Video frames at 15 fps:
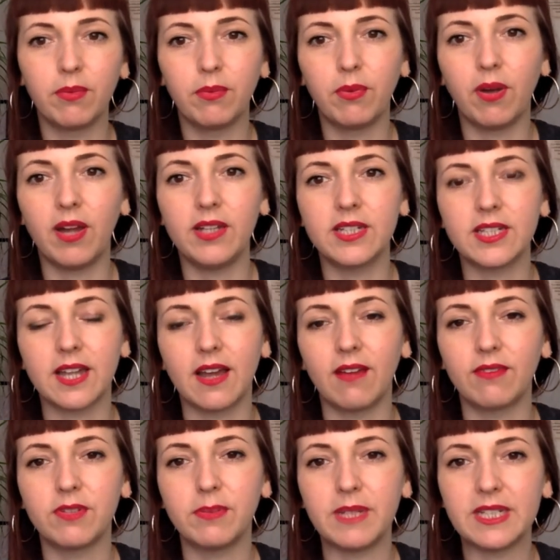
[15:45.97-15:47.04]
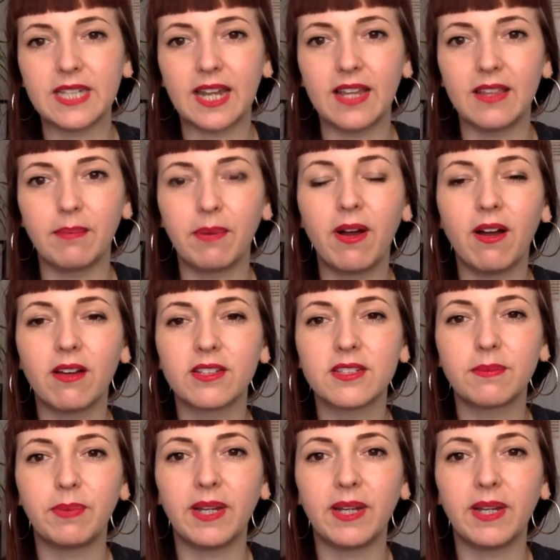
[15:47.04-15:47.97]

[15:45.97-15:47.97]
Why does it have to be set in the past?